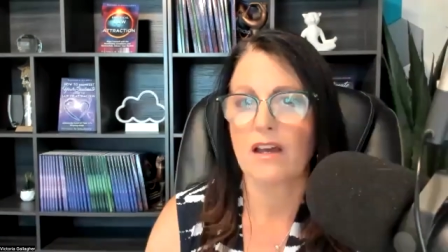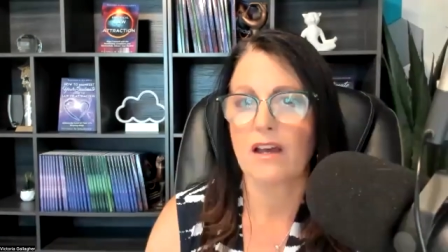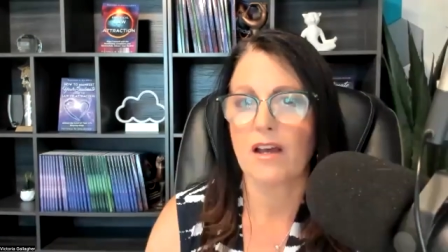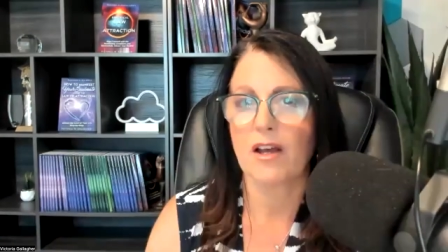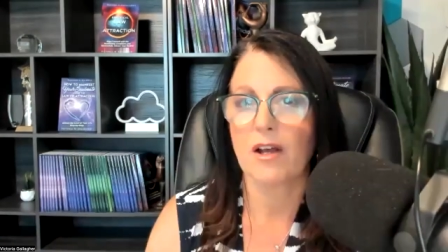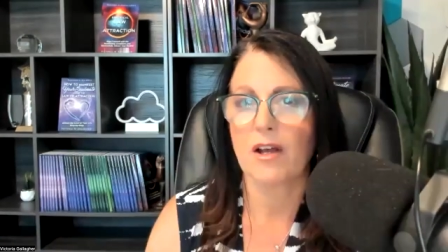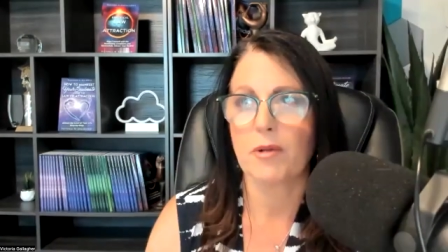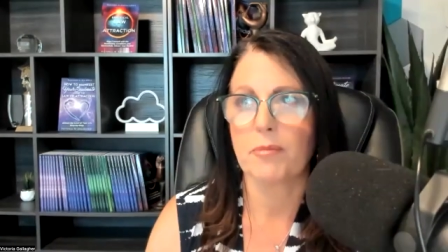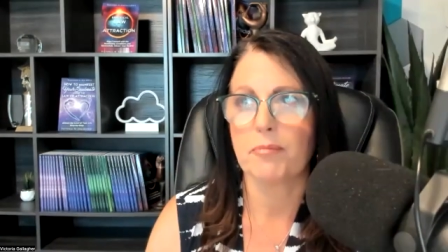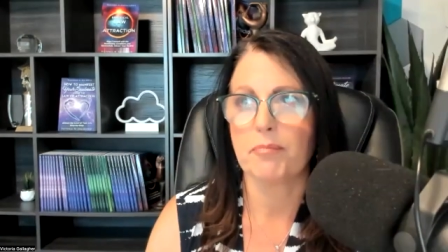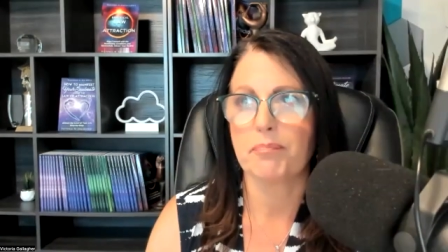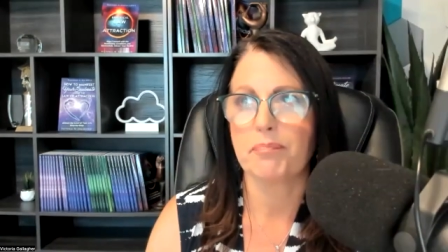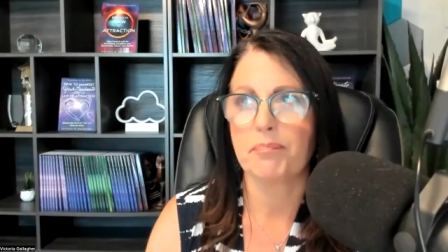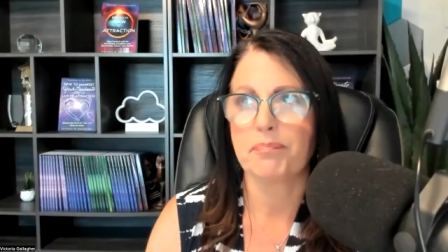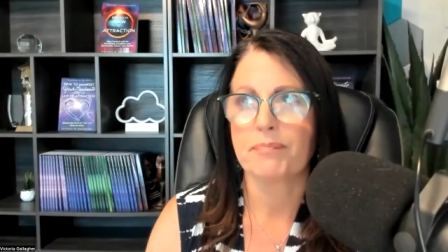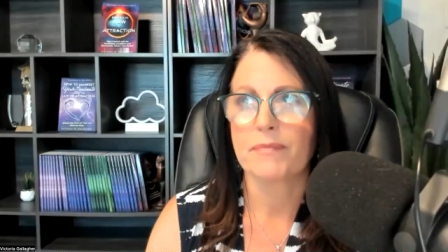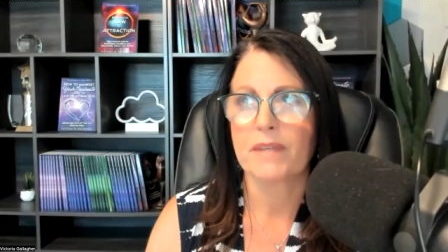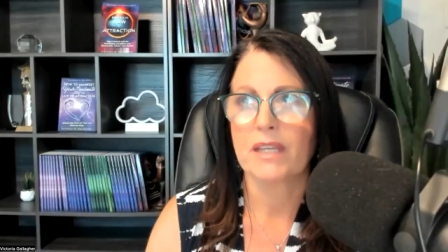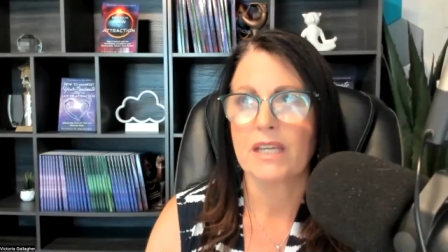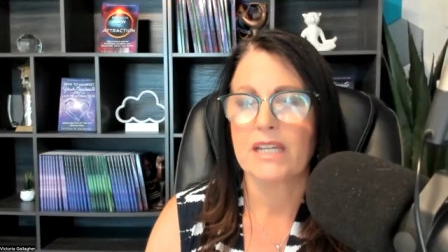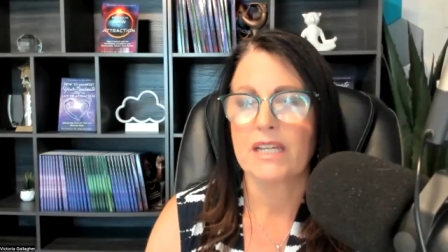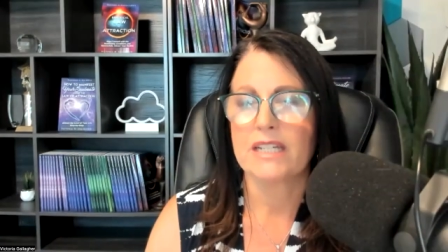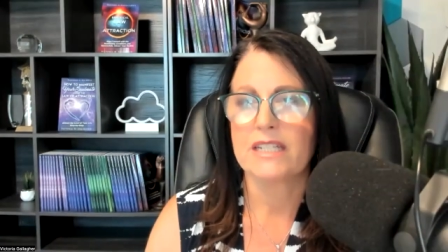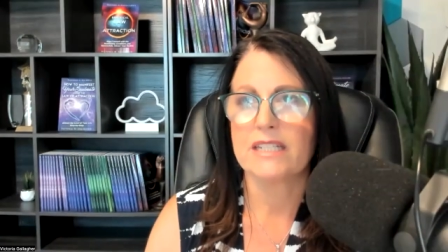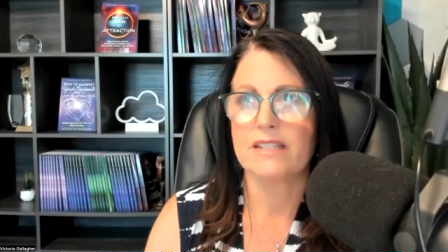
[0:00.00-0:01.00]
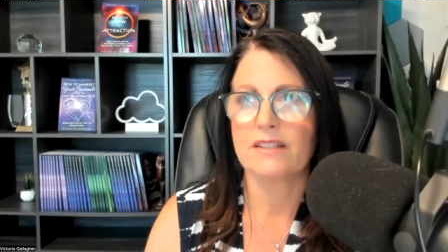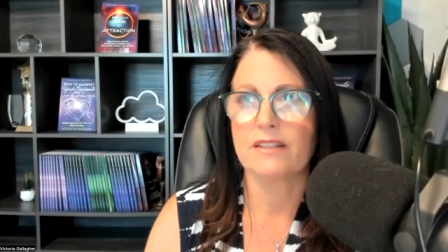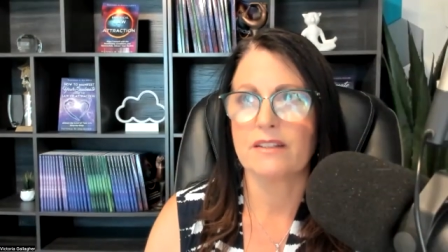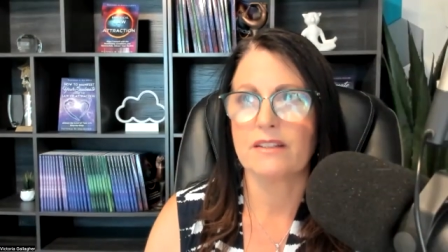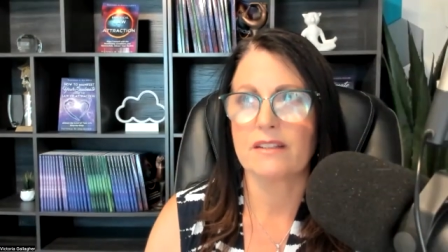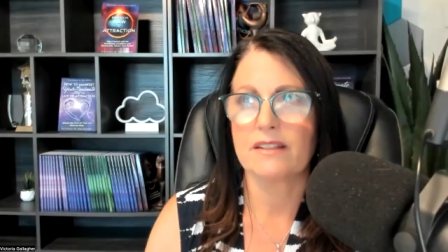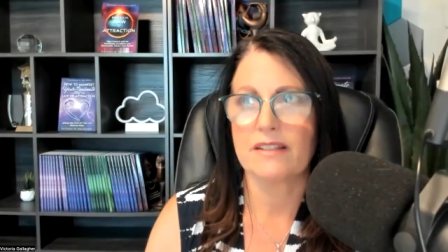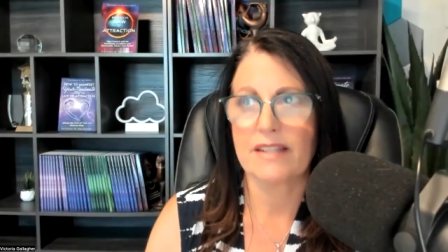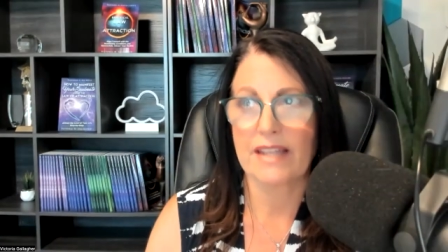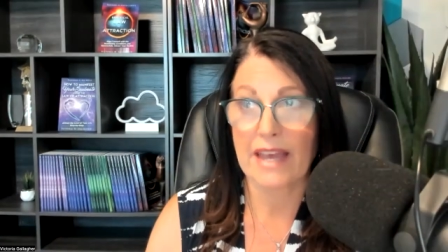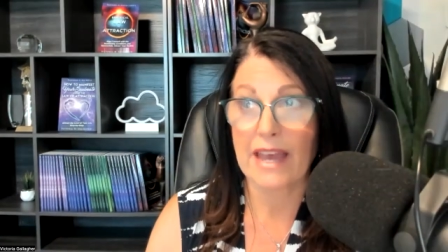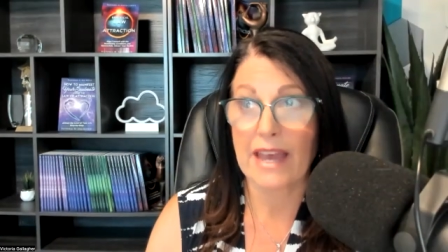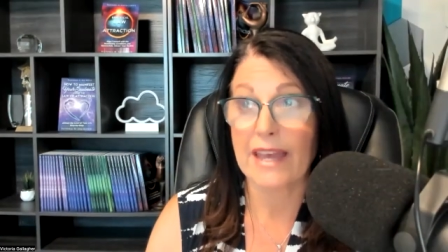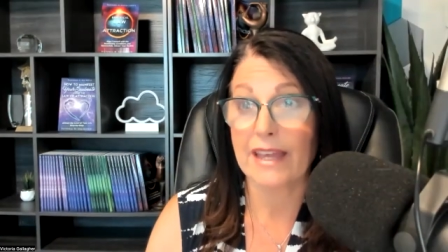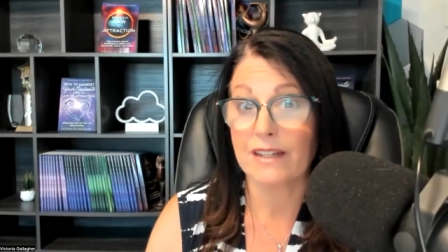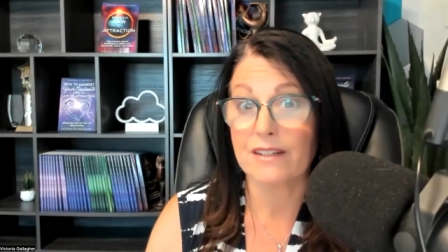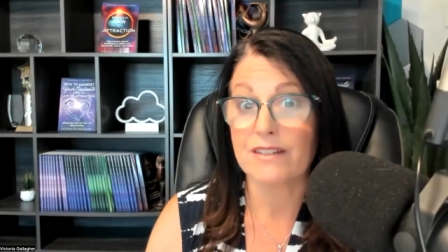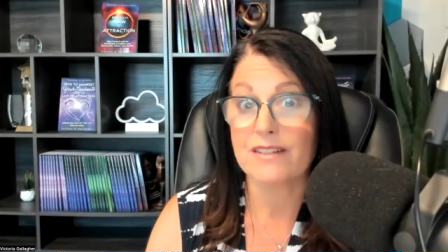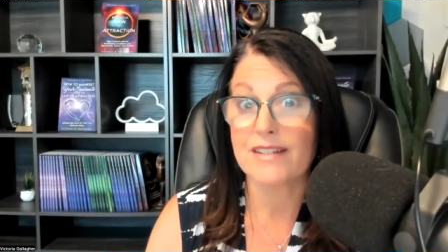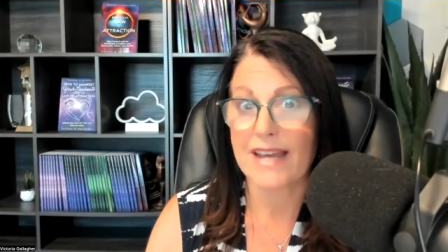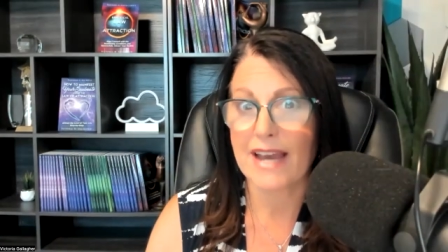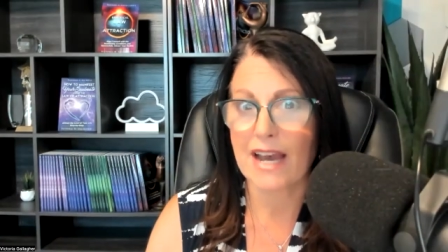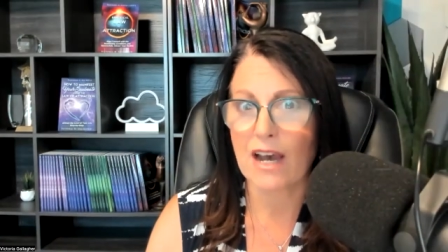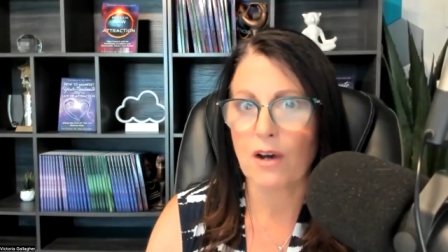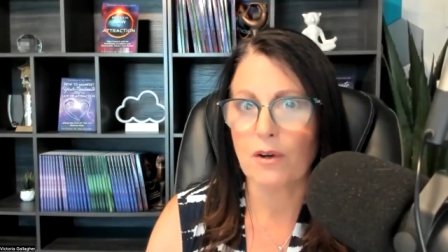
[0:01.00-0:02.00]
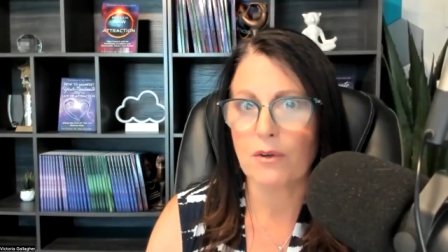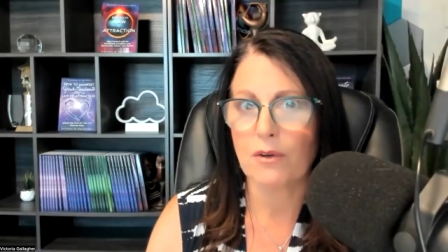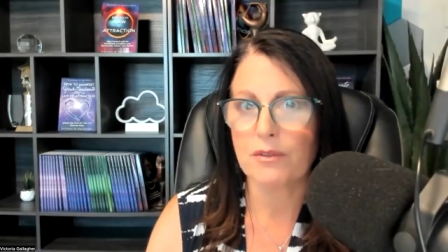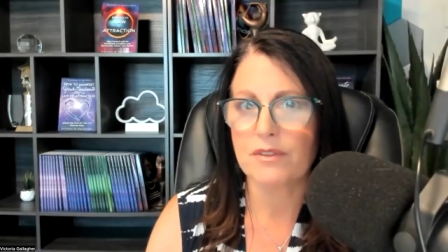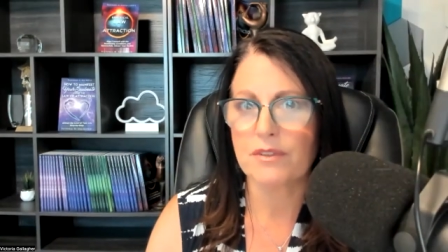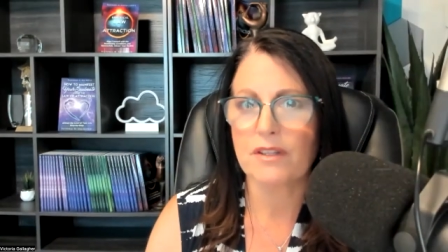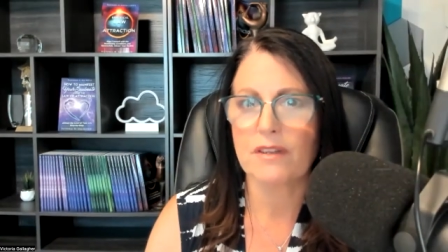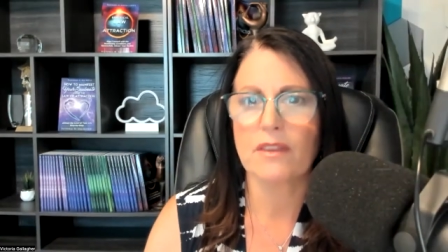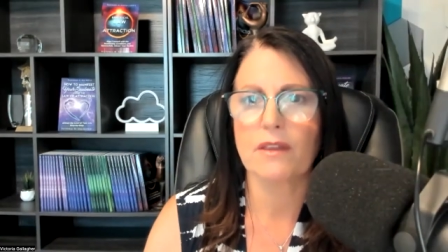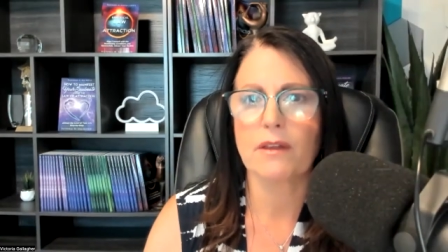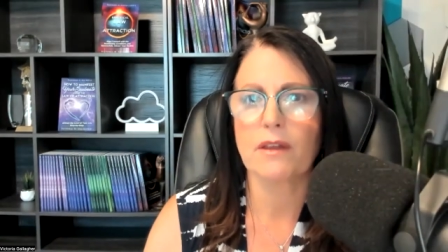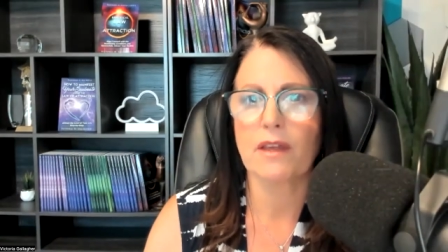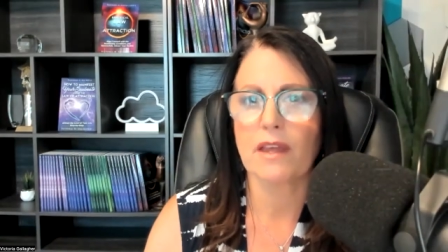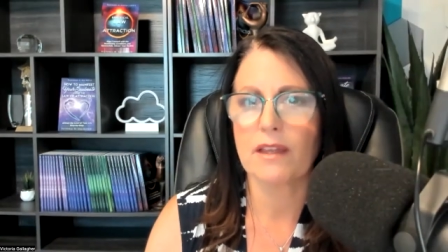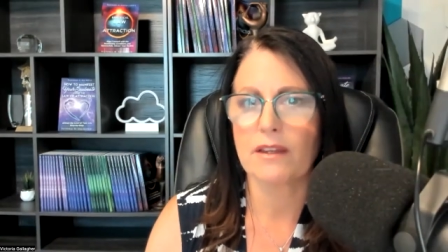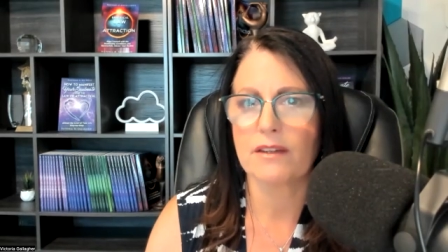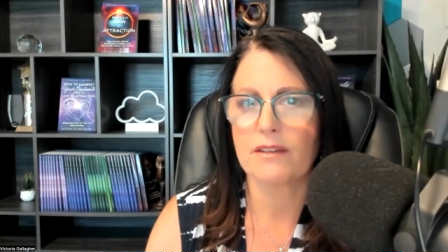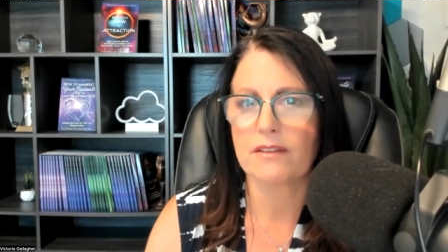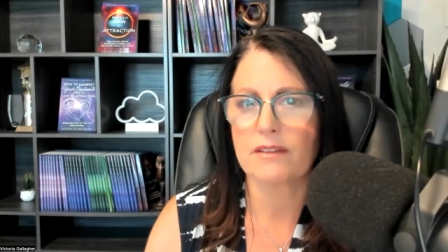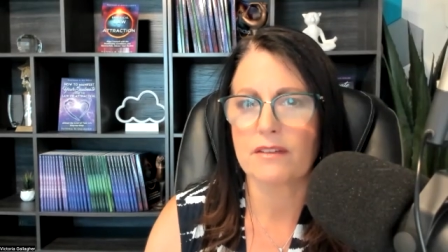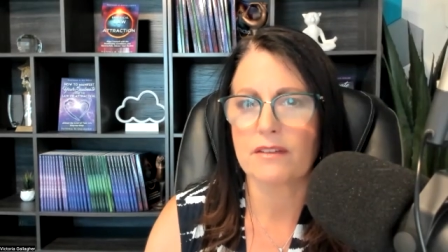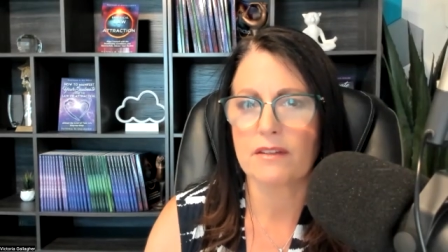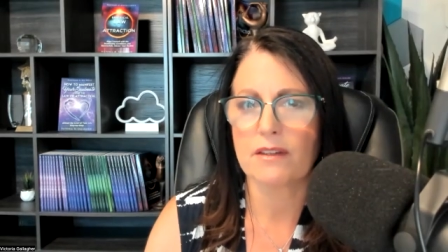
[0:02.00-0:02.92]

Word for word: um, d- d- and doubt that it's